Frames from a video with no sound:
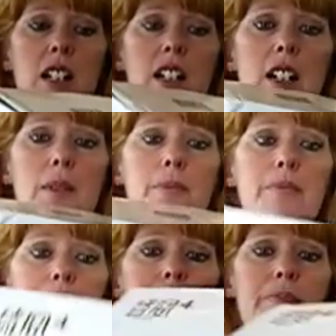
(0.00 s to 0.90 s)

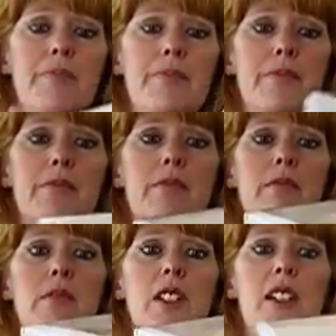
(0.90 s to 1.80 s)
Um,
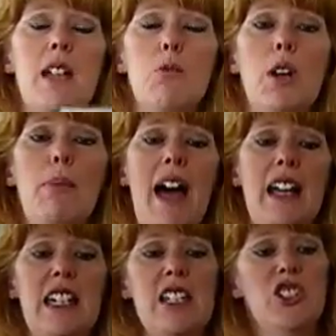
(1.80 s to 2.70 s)
came well
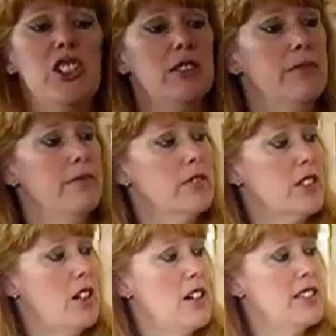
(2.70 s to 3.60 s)
packaged,
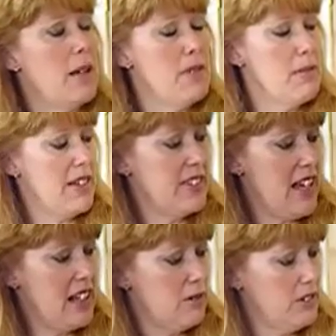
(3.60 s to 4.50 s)
so I was happy about
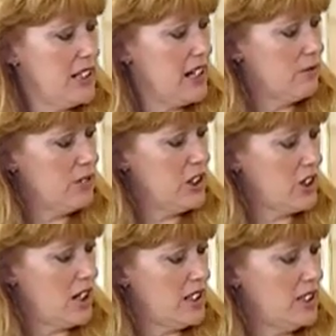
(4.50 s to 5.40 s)
that. I really can't read
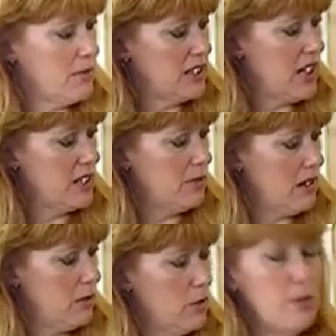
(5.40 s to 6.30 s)
Chinese. My daughter
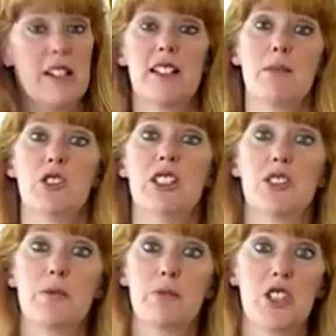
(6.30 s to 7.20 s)
probably will by the time she
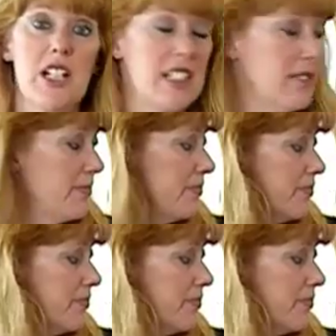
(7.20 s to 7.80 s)
gets home from China.